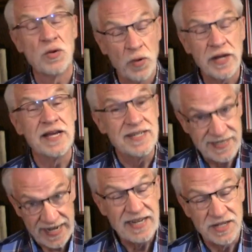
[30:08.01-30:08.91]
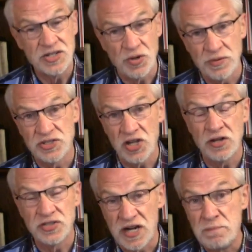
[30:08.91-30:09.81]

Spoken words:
and really intended to result in,